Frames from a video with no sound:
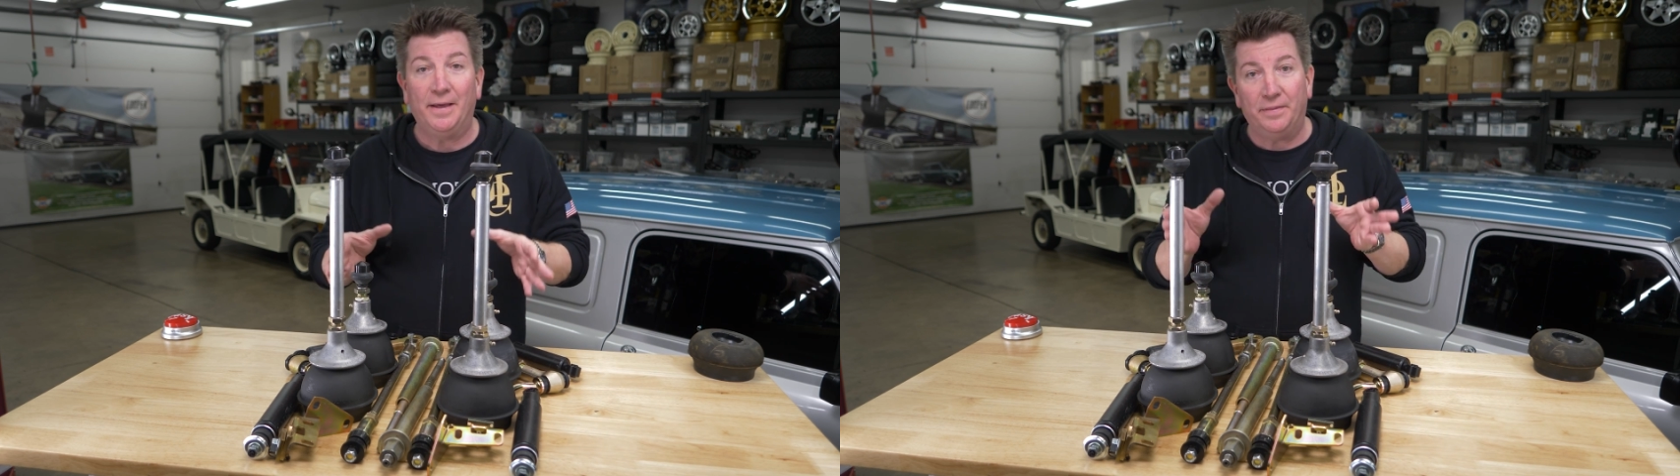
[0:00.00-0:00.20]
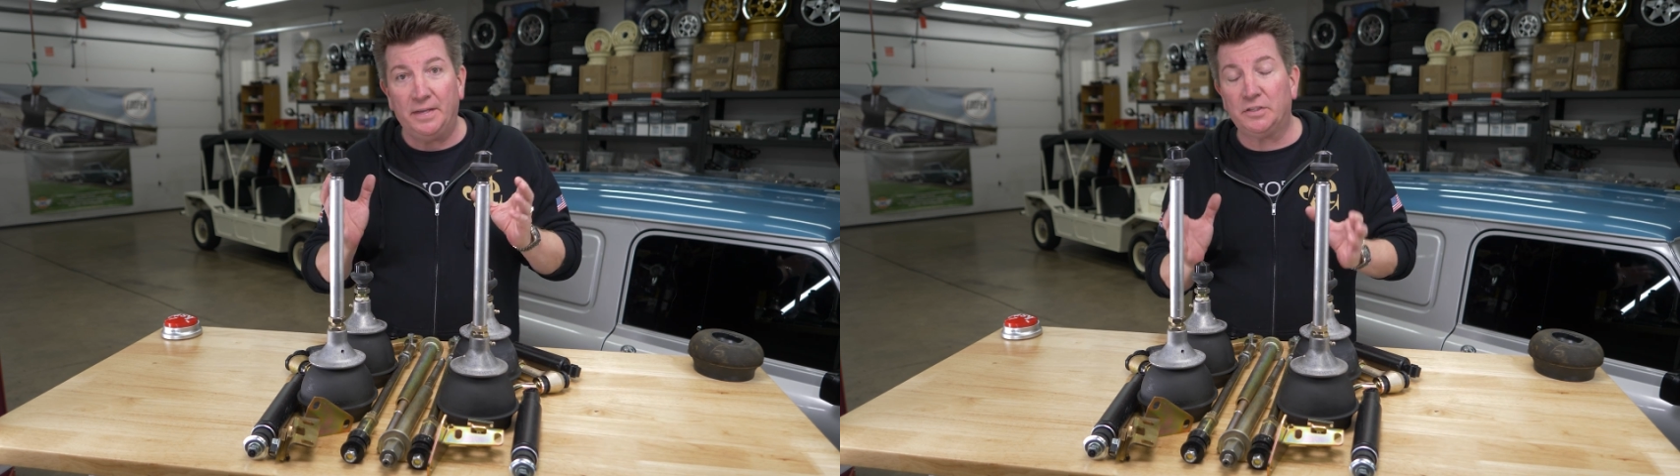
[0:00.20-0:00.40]

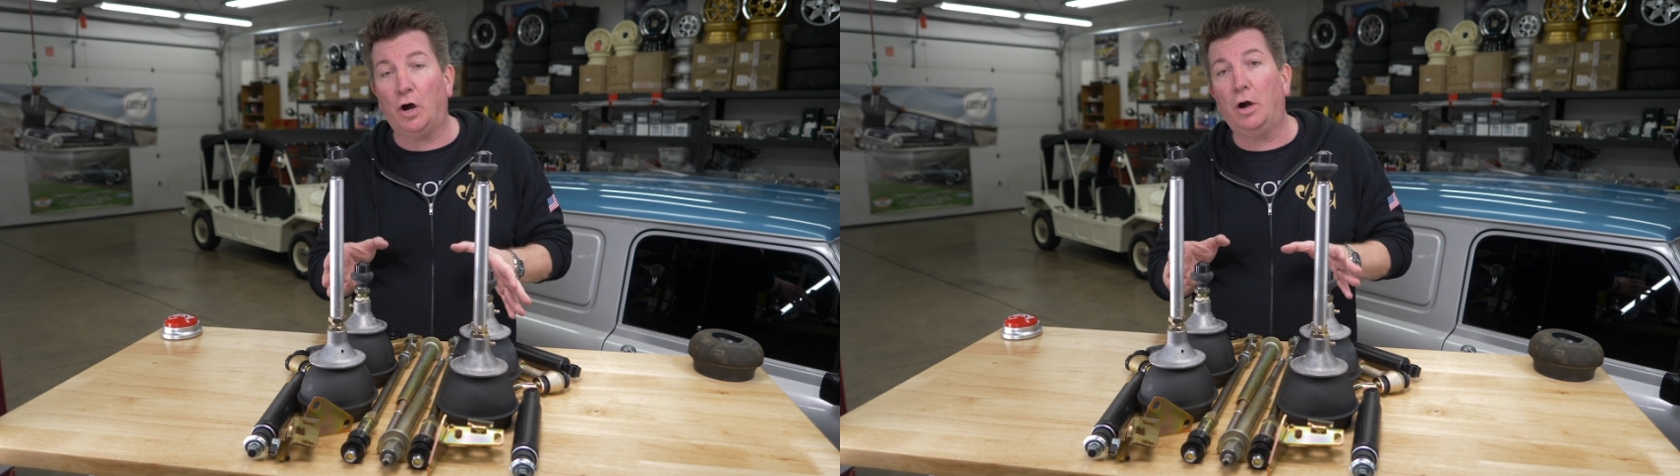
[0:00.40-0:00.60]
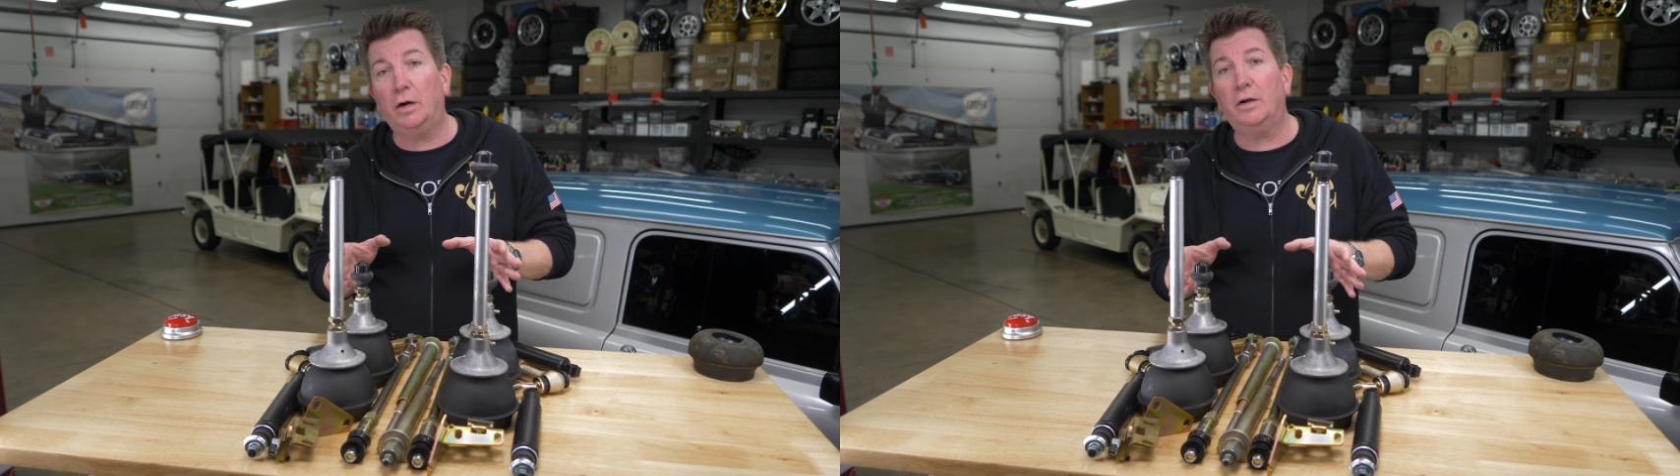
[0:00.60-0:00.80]
These
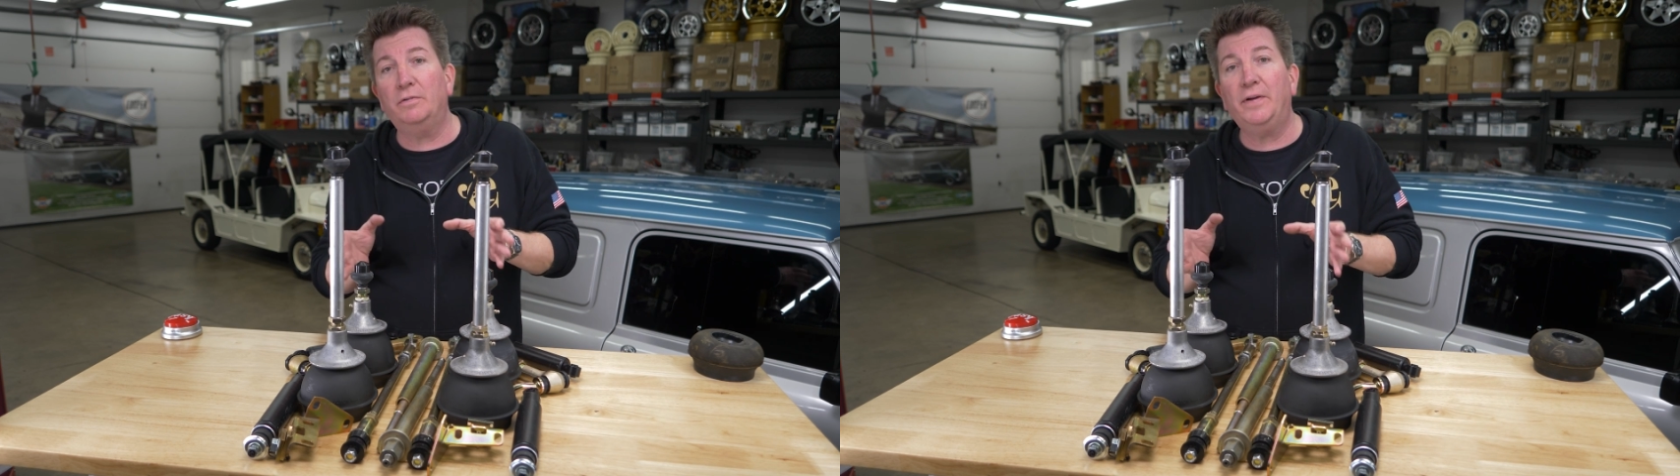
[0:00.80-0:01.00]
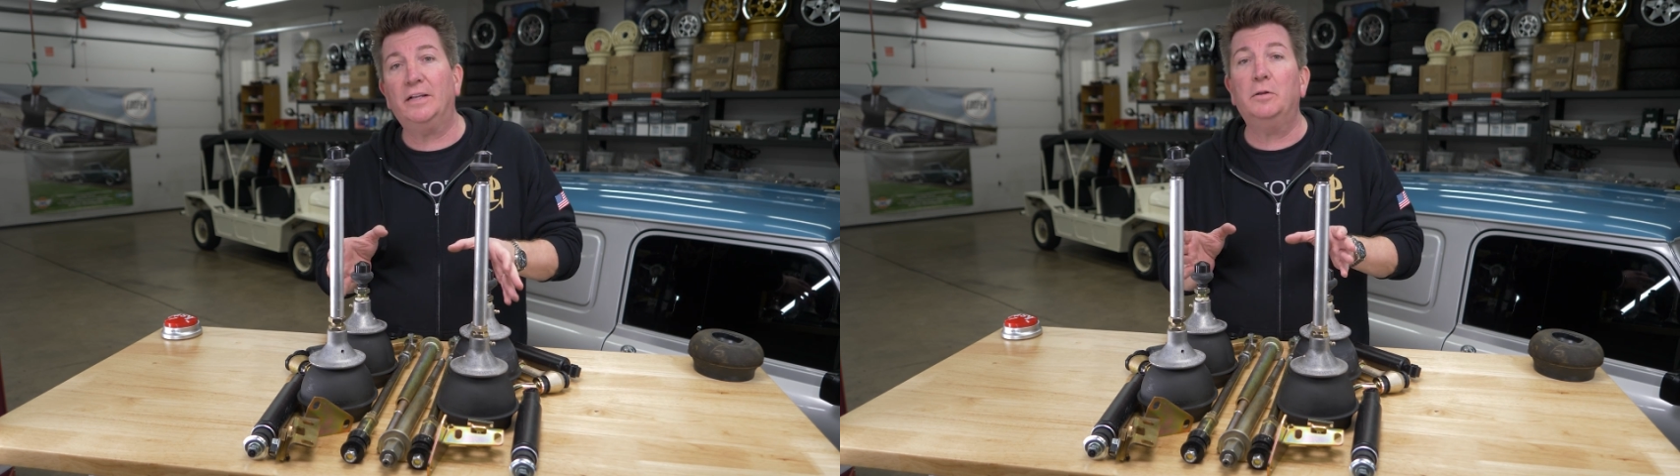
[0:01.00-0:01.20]
are
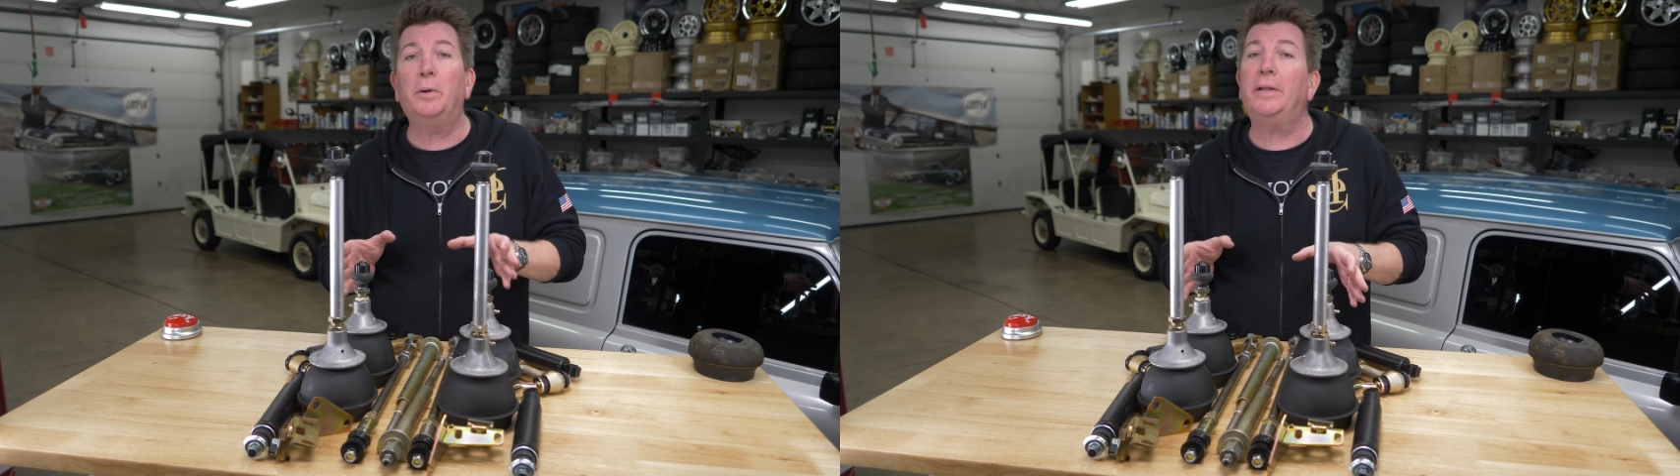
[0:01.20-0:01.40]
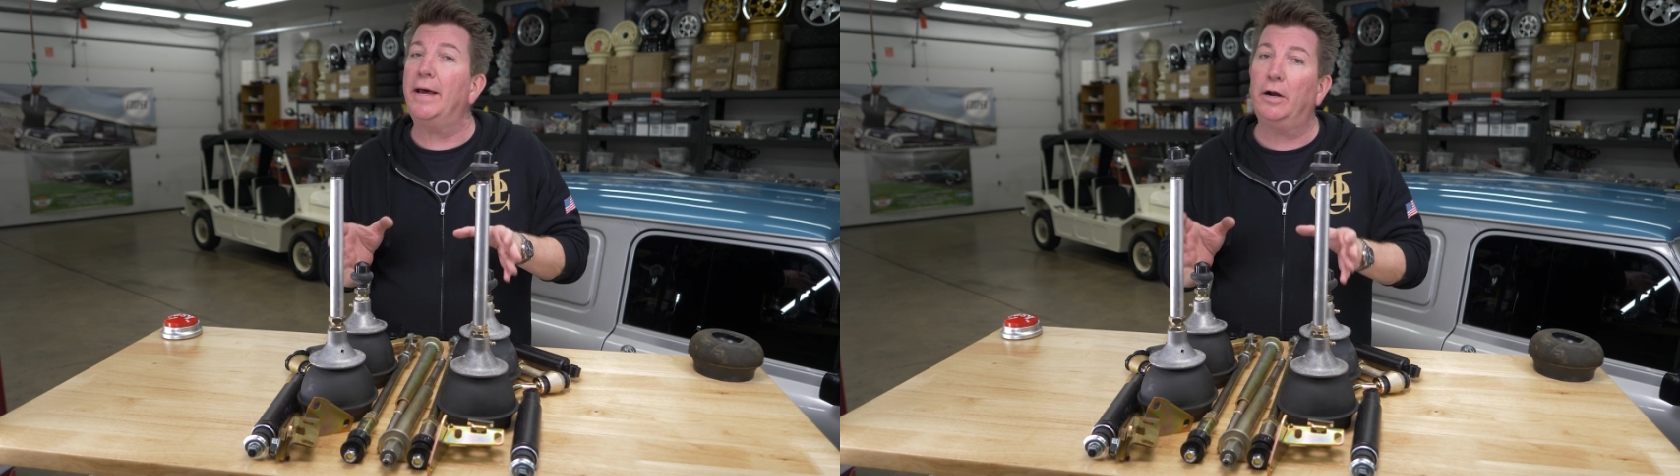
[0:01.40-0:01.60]

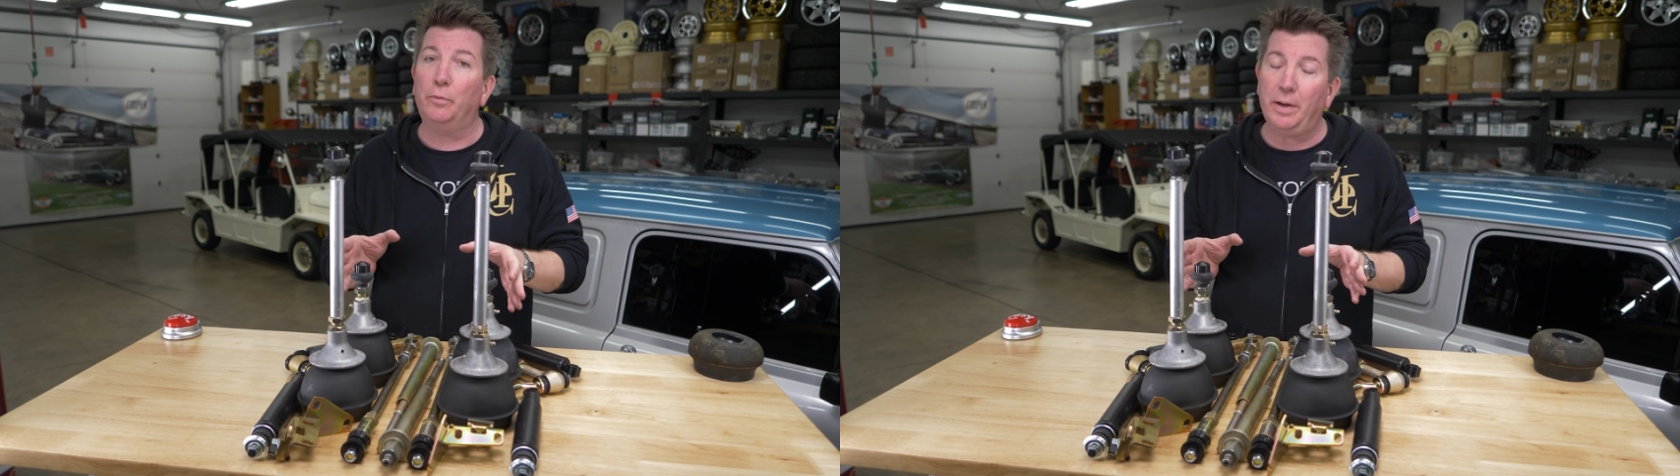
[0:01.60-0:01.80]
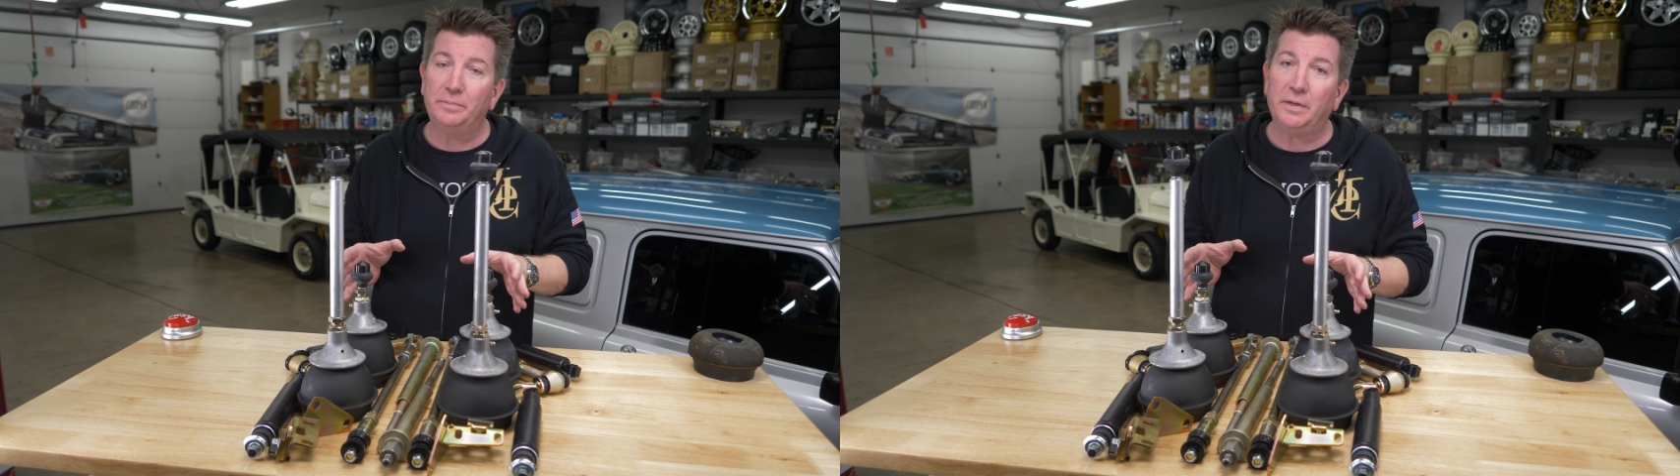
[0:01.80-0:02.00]
available at our
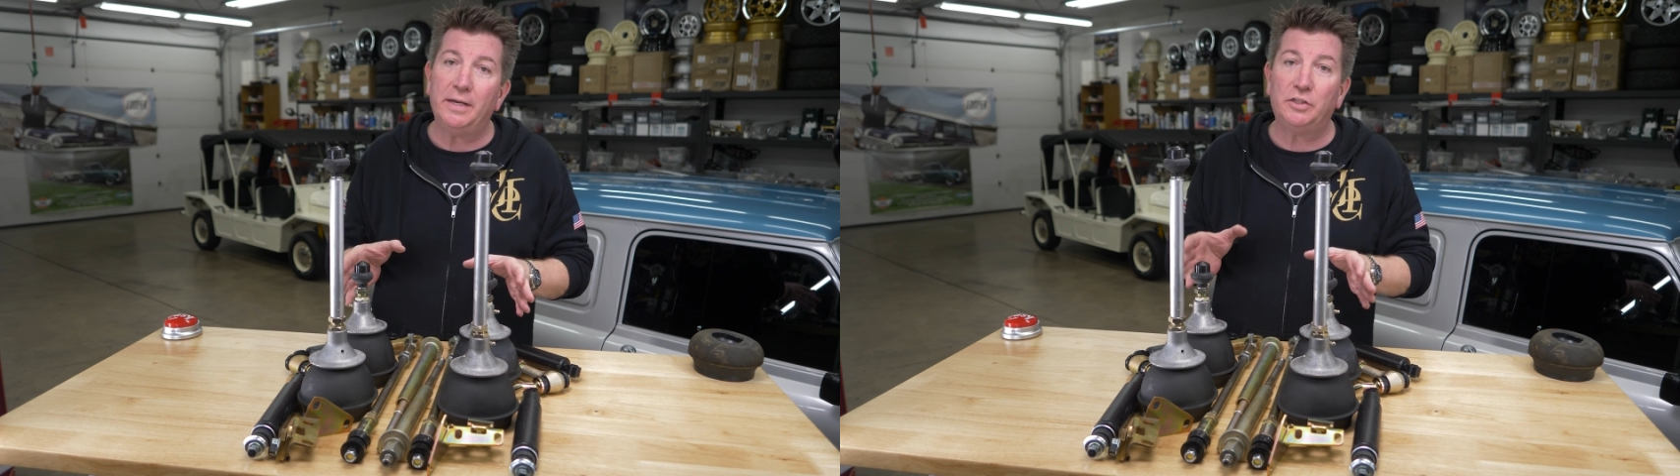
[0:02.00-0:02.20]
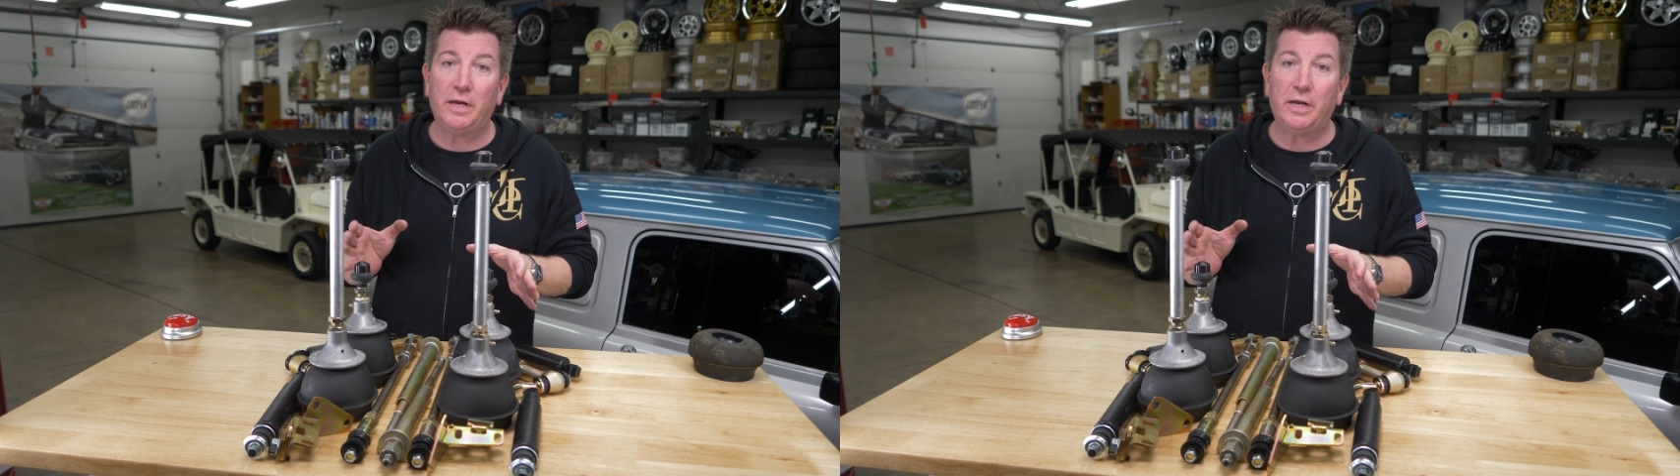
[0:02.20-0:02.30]
website,